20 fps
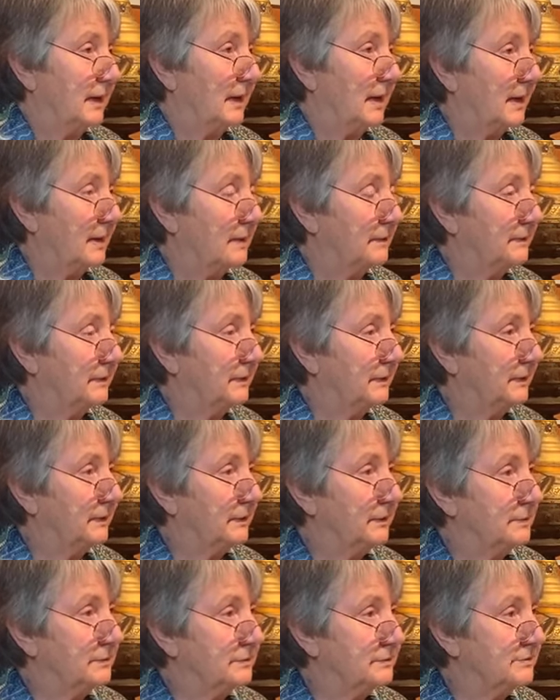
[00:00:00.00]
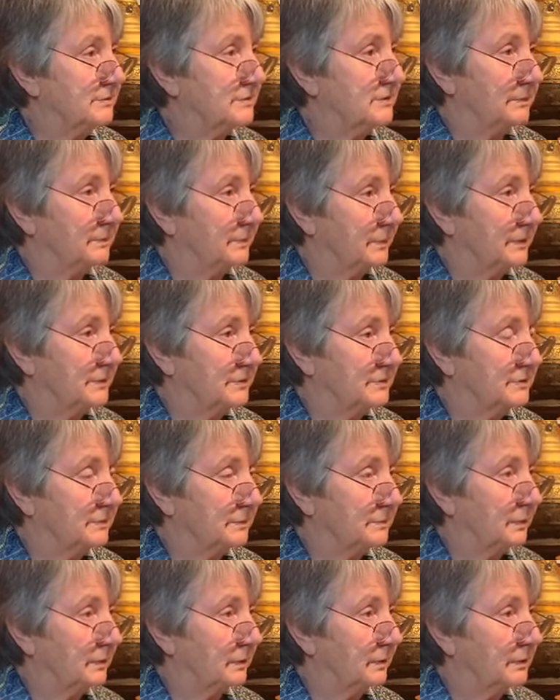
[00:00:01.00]
and really use the
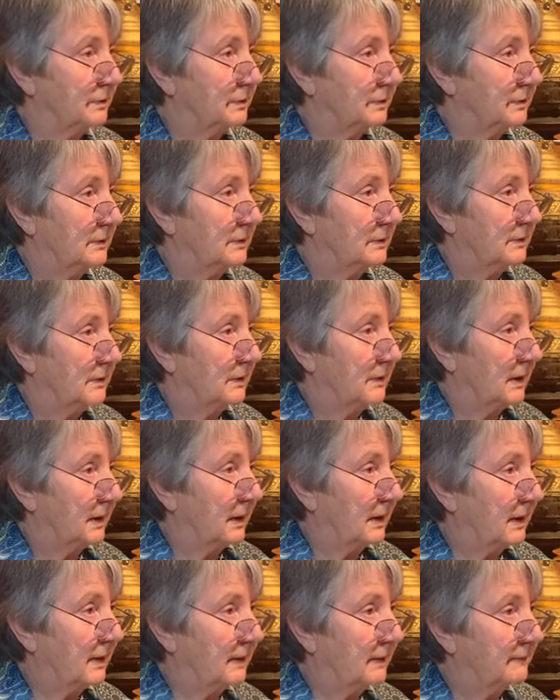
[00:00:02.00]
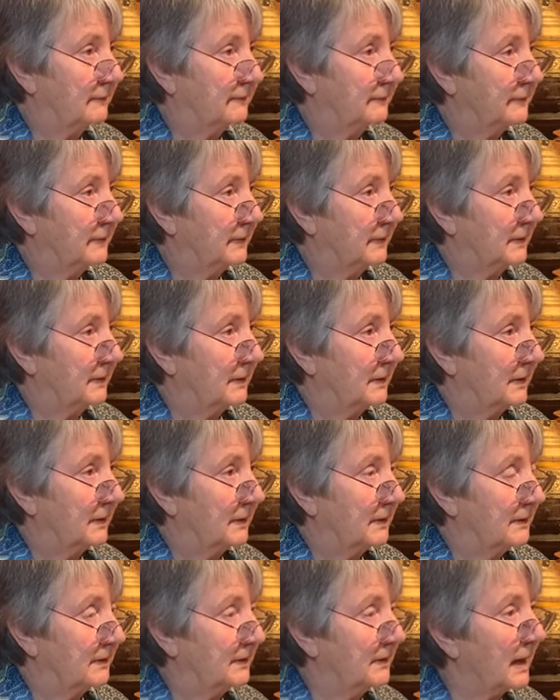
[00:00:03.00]
principle of
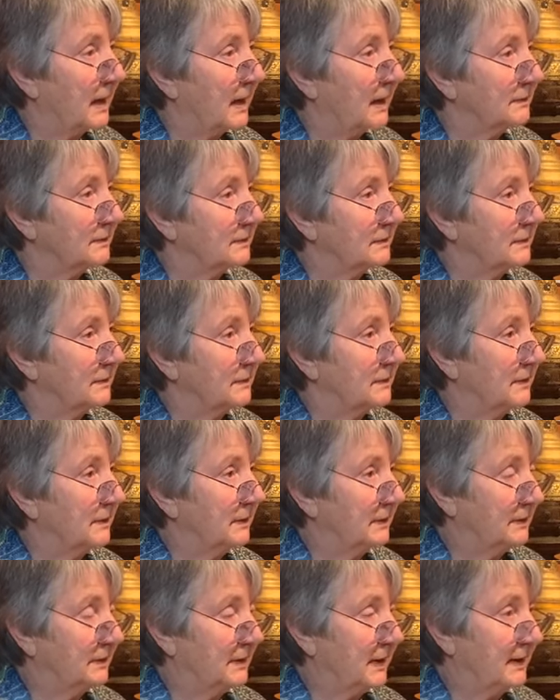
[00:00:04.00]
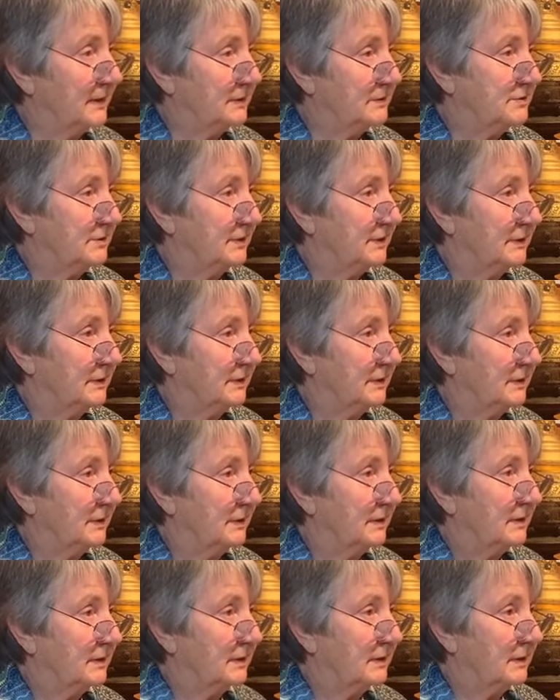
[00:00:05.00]
not engaging
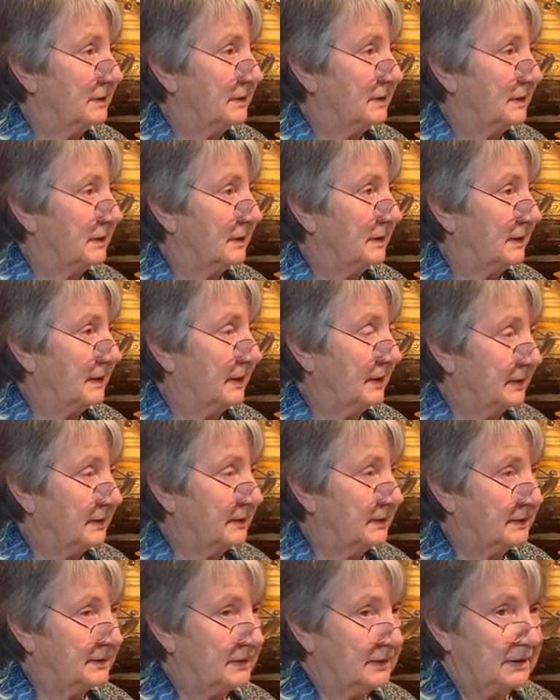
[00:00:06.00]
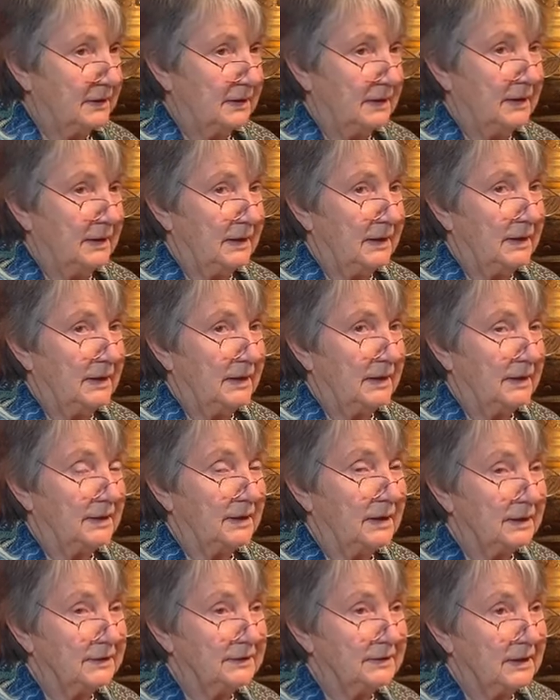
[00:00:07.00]
in an
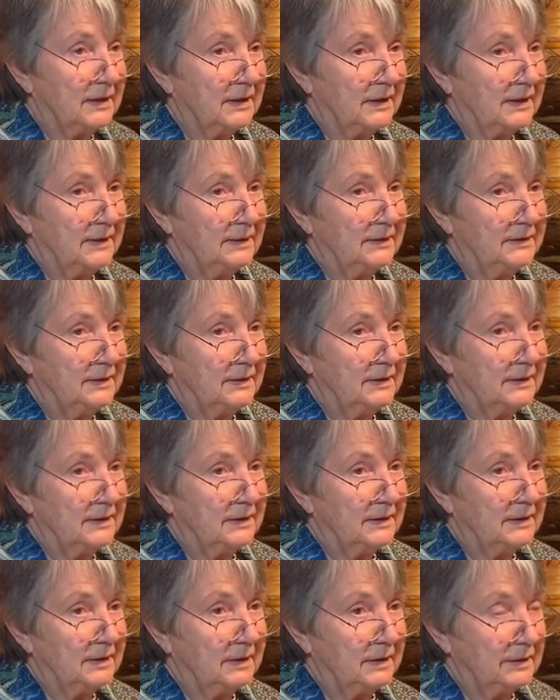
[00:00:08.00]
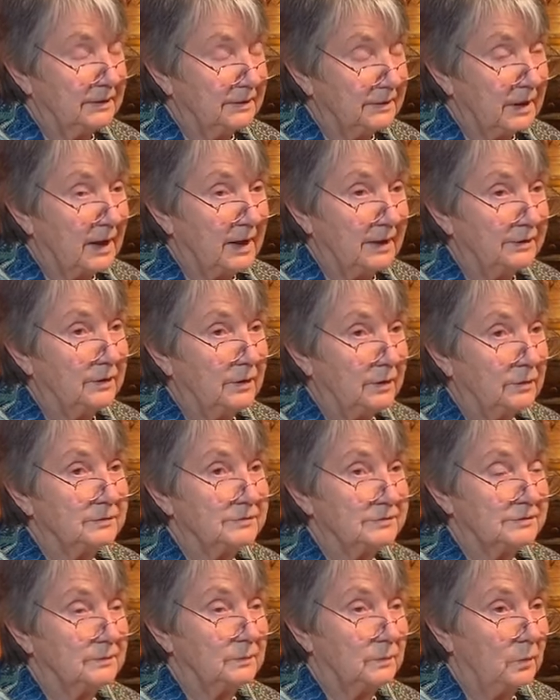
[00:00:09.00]
unkind and an un
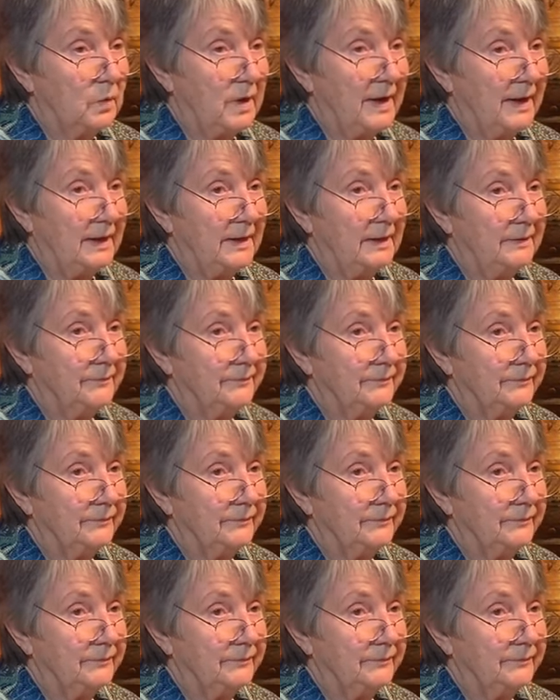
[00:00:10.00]
unwholesome way